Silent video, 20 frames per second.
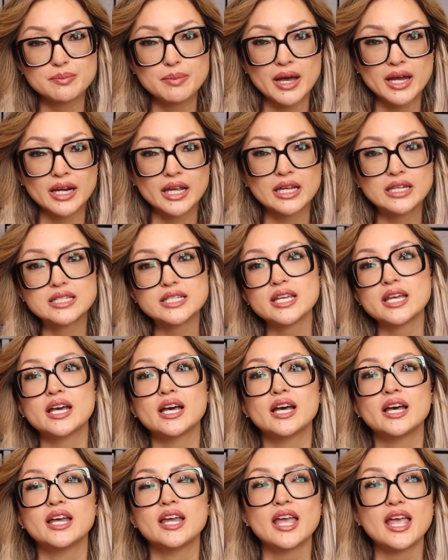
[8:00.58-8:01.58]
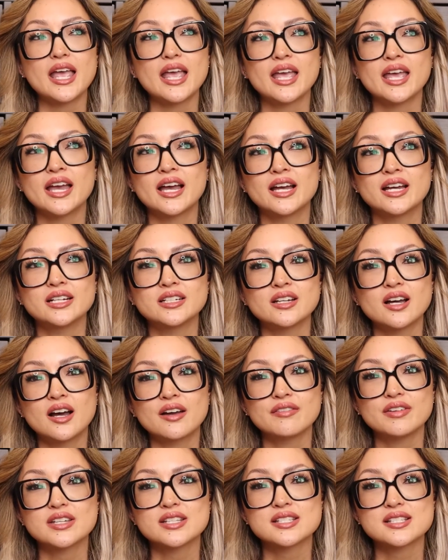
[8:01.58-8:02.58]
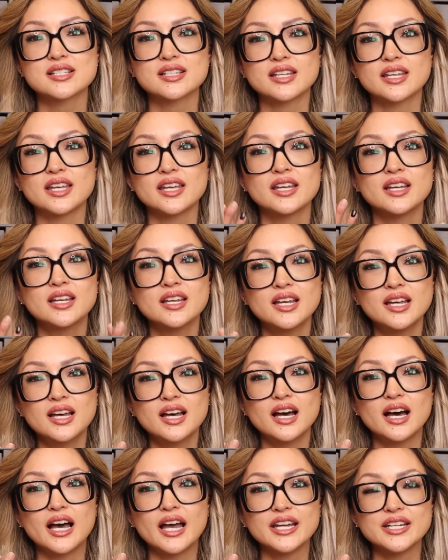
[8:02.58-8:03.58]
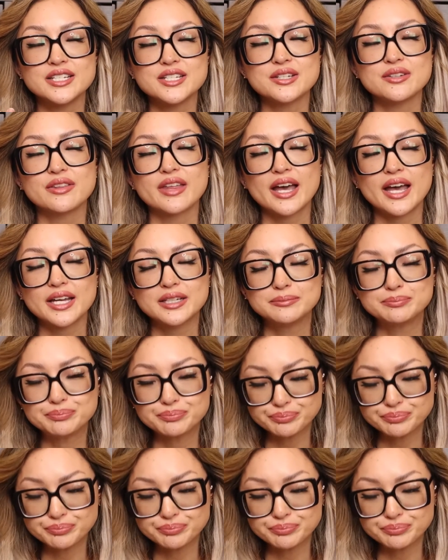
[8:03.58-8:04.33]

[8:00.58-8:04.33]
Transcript: bad idea, and obviously I do that.